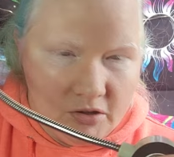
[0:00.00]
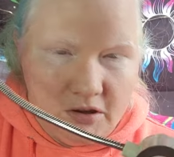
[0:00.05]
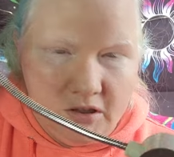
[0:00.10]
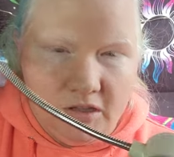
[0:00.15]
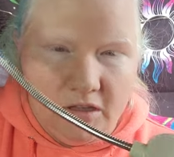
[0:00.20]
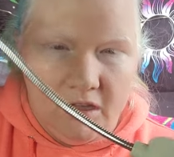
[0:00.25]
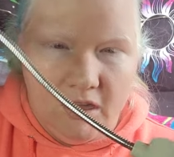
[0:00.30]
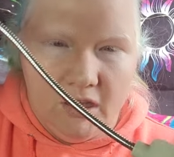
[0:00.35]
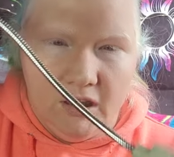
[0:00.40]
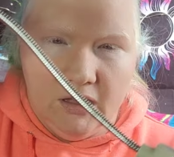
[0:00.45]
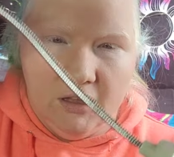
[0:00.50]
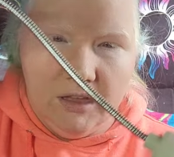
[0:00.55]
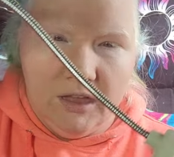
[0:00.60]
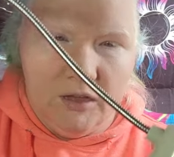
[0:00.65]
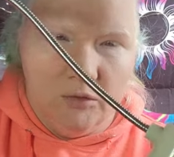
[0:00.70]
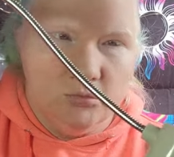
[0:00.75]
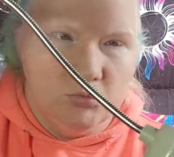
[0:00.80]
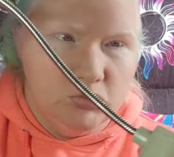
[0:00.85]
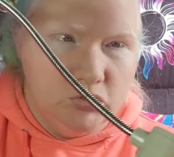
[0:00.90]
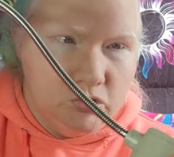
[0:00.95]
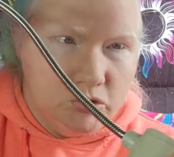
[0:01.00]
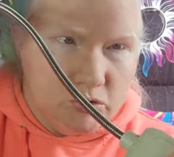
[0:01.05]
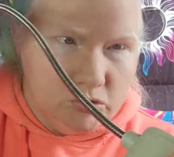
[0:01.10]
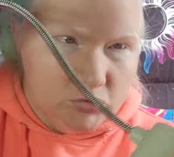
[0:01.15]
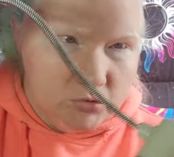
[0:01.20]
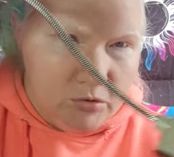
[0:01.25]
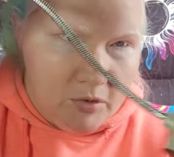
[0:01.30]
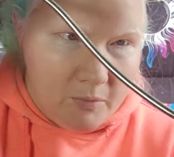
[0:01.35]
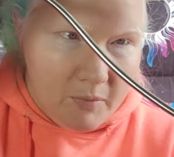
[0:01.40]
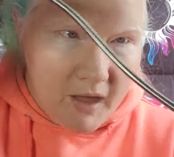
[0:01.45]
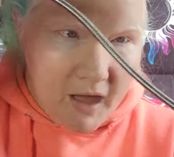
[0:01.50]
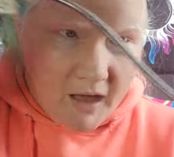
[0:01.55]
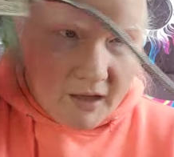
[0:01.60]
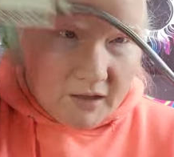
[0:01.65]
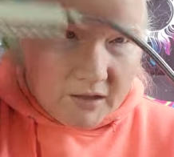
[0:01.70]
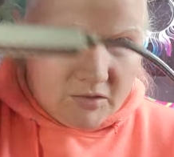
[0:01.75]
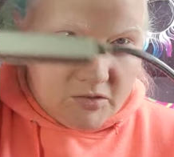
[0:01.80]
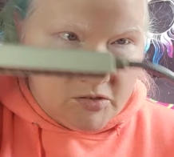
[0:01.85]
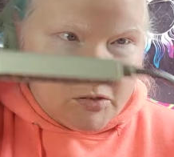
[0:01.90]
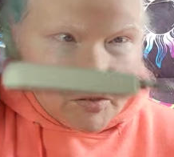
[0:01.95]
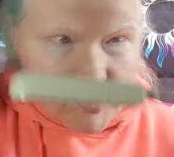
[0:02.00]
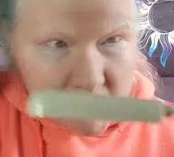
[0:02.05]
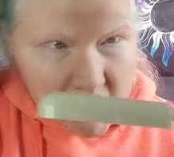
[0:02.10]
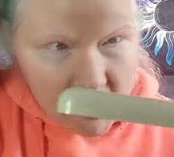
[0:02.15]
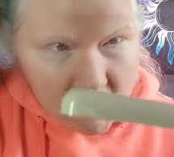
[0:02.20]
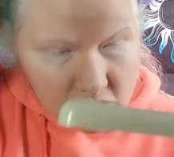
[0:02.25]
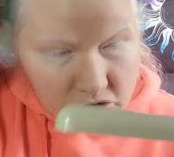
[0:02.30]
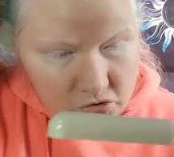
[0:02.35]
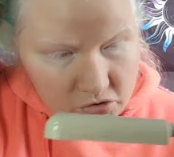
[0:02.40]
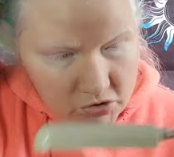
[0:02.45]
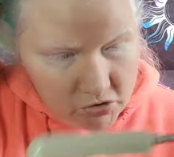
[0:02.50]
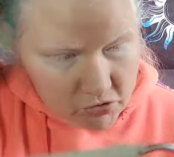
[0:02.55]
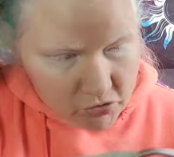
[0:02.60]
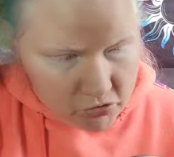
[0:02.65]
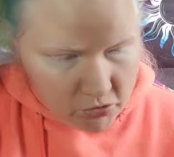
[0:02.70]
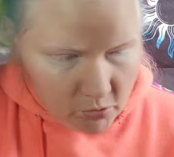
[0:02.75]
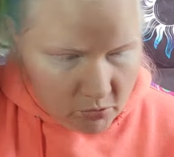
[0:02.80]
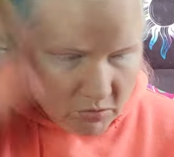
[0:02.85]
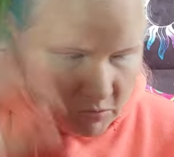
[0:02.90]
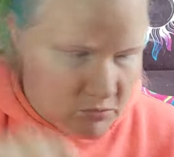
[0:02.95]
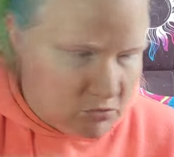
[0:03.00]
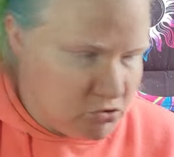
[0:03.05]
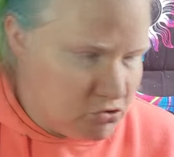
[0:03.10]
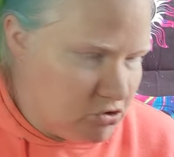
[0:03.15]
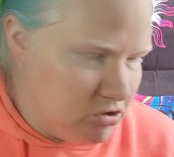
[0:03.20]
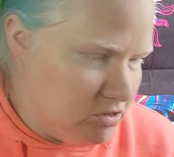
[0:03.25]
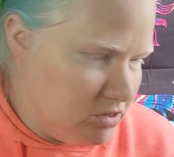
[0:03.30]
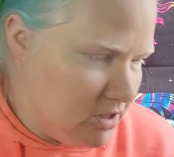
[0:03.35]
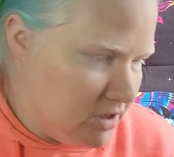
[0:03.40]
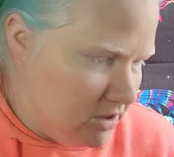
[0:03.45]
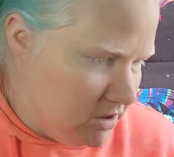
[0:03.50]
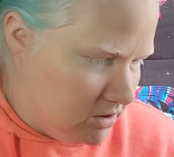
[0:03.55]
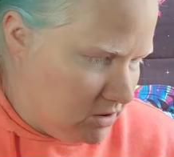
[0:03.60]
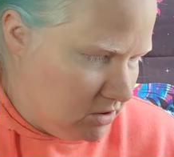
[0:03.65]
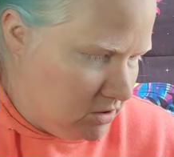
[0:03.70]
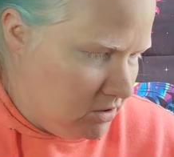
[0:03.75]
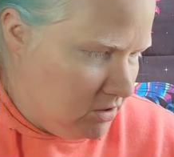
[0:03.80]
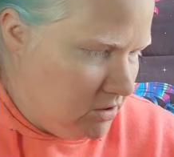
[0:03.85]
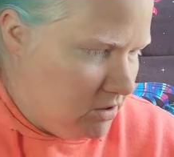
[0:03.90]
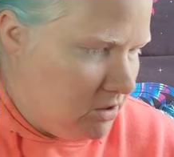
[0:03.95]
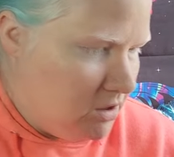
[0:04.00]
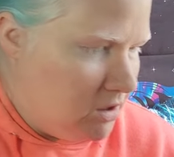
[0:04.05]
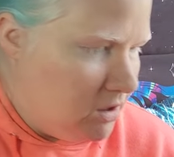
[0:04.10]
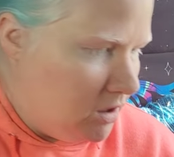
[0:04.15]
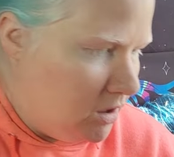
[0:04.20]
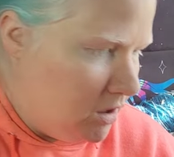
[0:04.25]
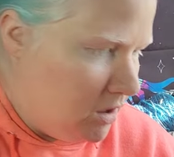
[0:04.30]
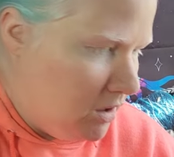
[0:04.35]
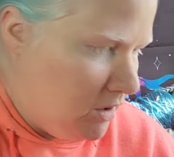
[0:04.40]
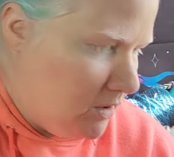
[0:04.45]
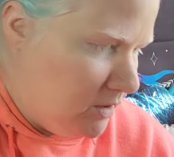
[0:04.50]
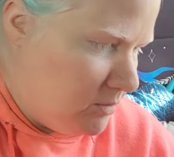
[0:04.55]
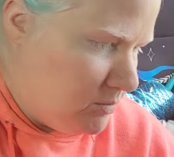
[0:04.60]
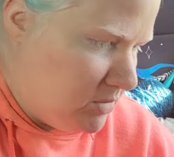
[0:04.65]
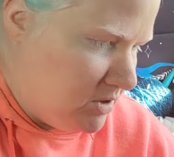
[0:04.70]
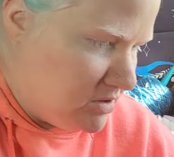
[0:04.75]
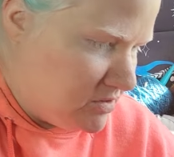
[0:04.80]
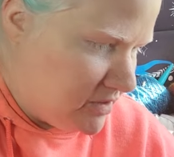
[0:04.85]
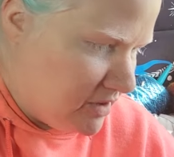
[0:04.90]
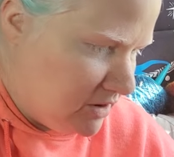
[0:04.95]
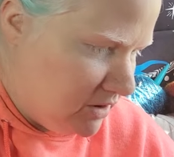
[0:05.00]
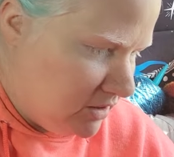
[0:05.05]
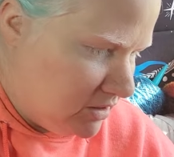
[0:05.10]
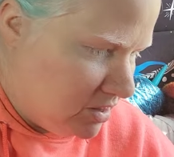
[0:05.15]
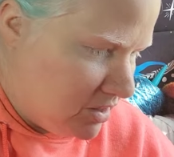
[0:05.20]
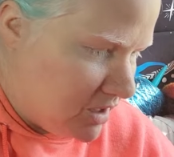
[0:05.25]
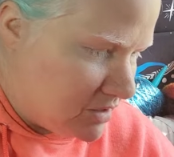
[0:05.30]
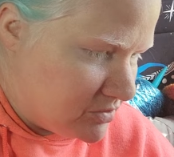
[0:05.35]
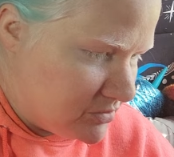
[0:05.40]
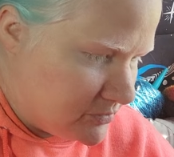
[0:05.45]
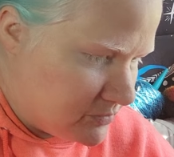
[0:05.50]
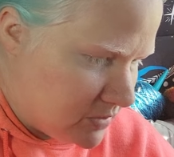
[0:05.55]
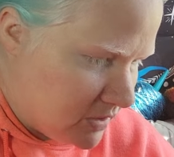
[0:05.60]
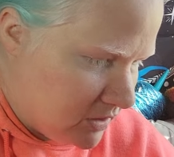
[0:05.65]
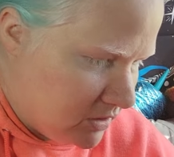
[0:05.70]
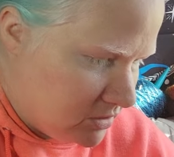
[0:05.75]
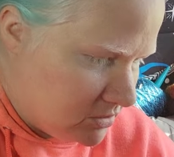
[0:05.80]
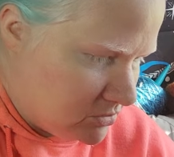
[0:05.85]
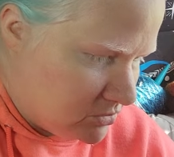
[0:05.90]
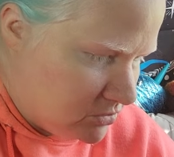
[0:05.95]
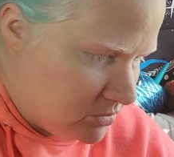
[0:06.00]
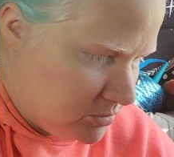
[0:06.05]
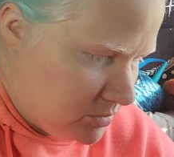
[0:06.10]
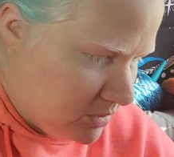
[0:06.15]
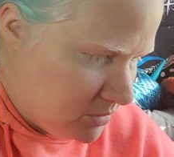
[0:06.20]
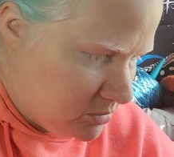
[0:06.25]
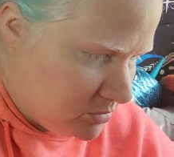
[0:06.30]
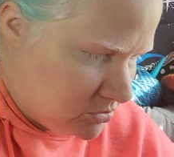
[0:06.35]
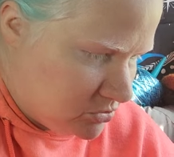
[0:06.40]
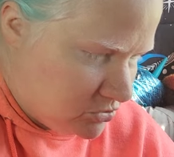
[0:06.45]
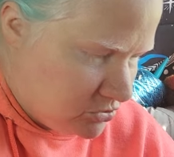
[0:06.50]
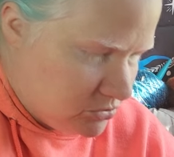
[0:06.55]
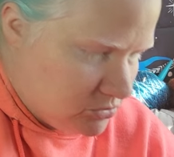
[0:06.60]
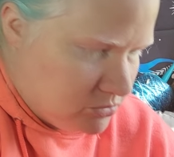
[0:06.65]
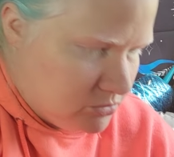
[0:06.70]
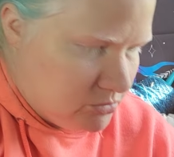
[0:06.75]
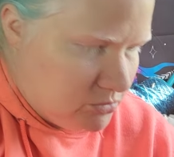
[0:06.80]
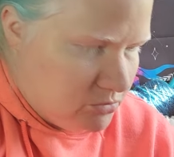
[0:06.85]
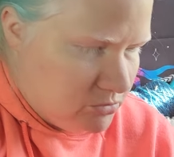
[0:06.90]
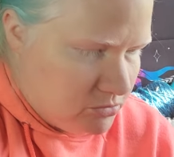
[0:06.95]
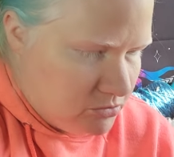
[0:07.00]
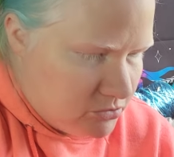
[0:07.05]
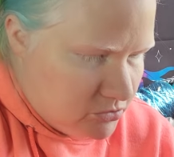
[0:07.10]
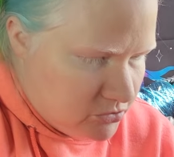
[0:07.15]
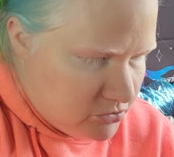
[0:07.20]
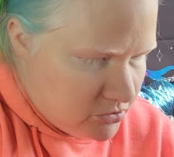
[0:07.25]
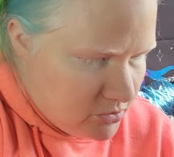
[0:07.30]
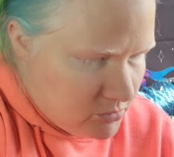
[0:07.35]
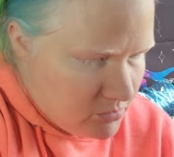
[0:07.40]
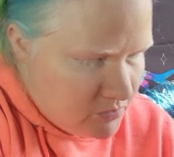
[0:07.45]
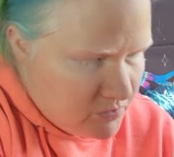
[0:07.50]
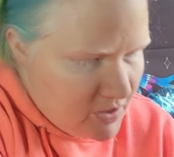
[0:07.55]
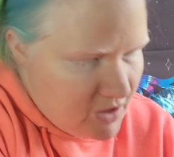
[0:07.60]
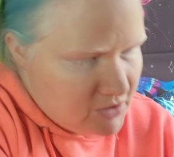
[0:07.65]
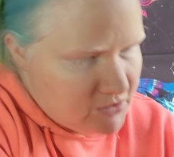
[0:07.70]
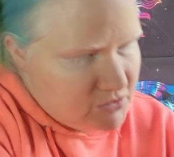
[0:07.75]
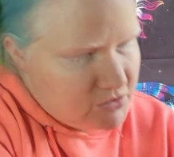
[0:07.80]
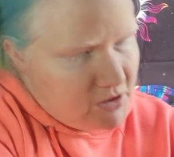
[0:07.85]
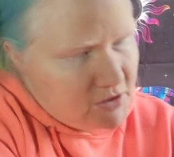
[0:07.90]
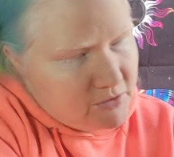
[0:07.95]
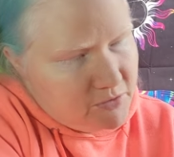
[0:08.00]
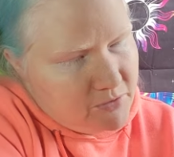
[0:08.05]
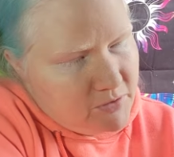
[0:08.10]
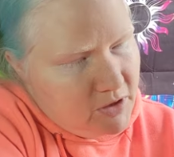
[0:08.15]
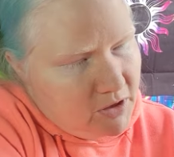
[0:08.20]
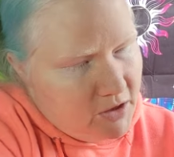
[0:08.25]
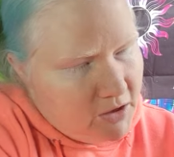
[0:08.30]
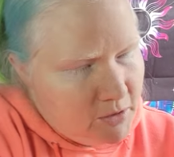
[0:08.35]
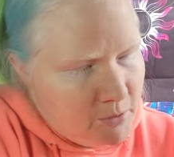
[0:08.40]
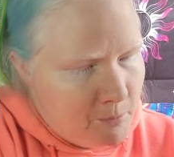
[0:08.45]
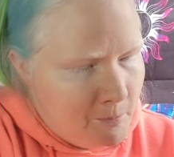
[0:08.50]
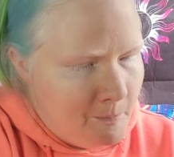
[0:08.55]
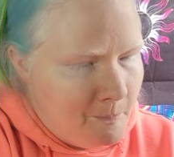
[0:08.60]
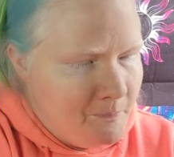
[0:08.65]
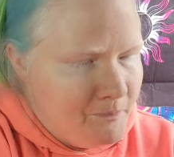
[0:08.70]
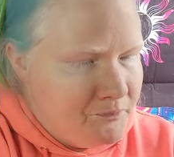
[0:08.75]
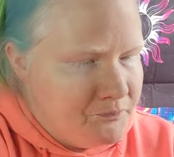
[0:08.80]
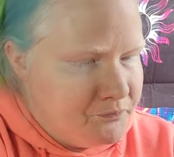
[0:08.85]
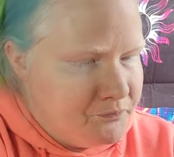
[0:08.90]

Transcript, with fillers: on it and it came two to a pack. And this is actually a sewing machine light um, because I need lots of light to be able to do some of that stuff. And